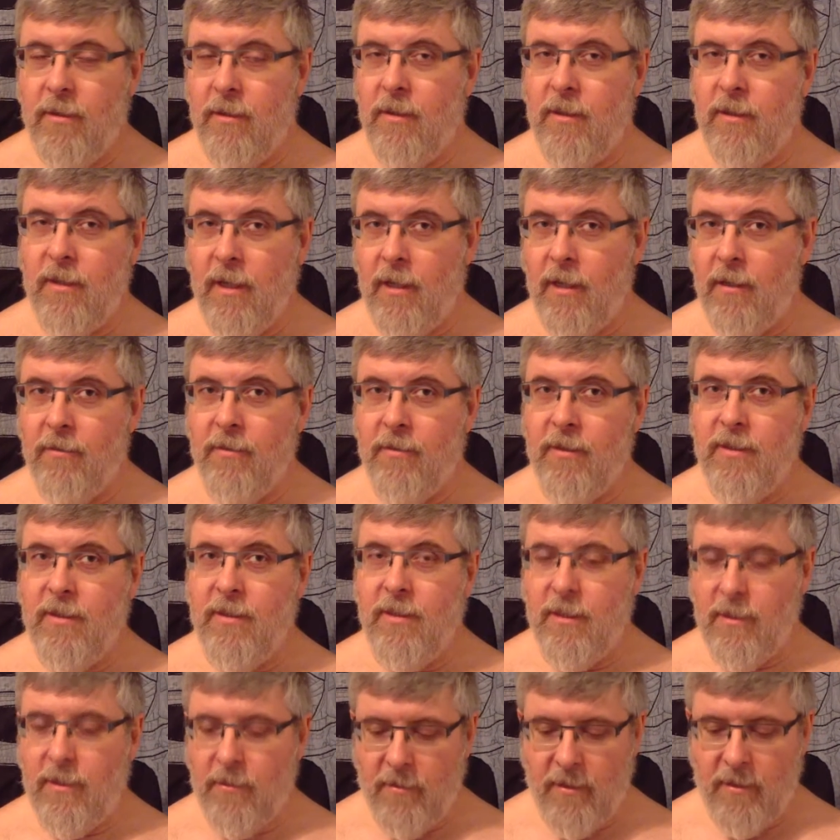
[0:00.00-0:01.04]
the color is
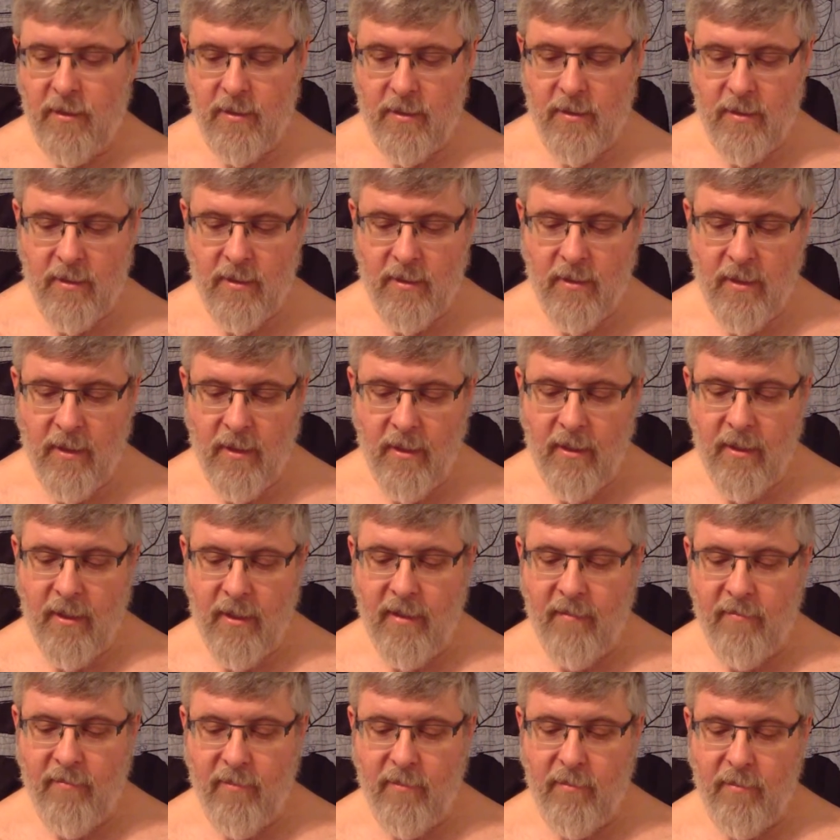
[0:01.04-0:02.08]
the unit.
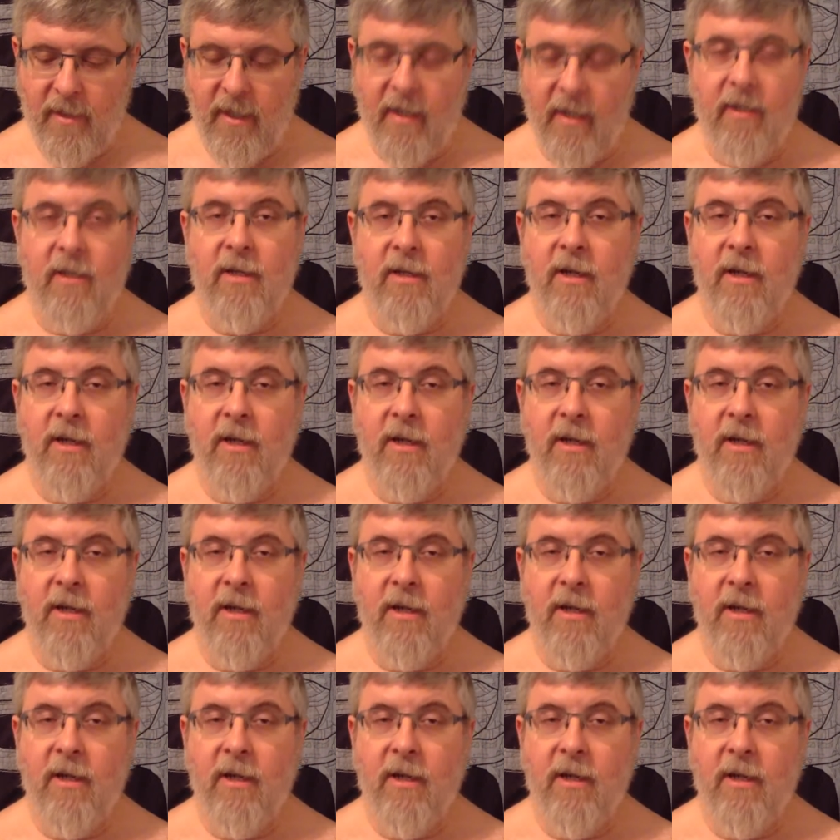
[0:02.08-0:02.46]
If we're buying